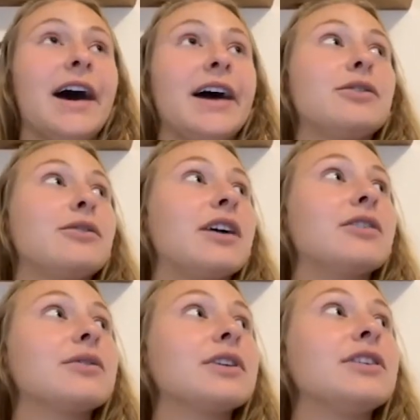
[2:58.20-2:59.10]
I
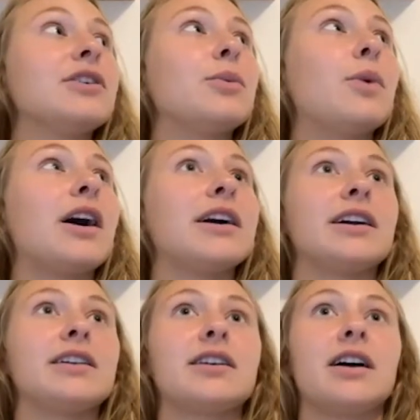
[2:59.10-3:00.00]
don't really know why.
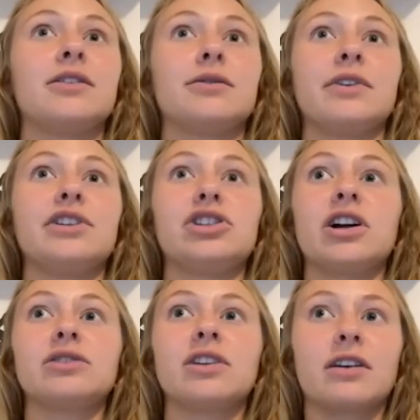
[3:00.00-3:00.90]
I kind of reached
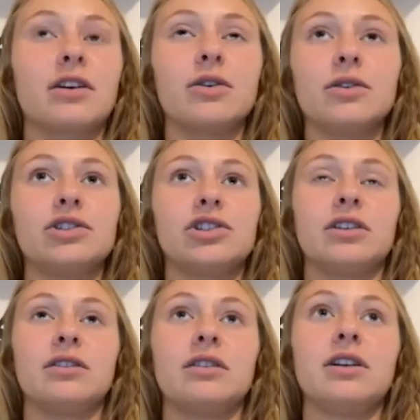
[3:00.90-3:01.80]
out to the coach,
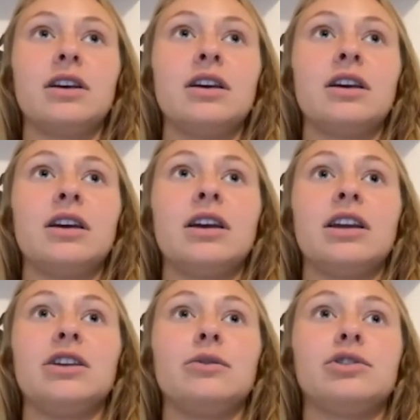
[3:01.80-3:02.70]
and
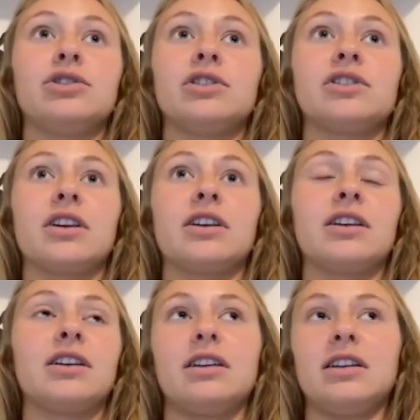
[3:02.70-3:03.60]
he was just like,
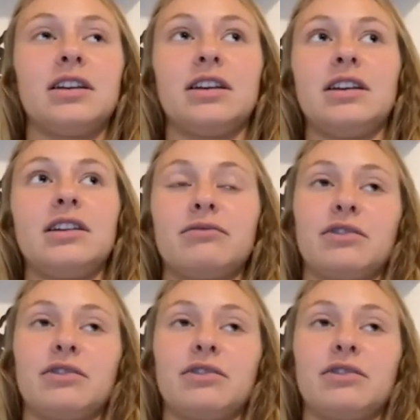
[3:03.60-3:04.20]
he didn't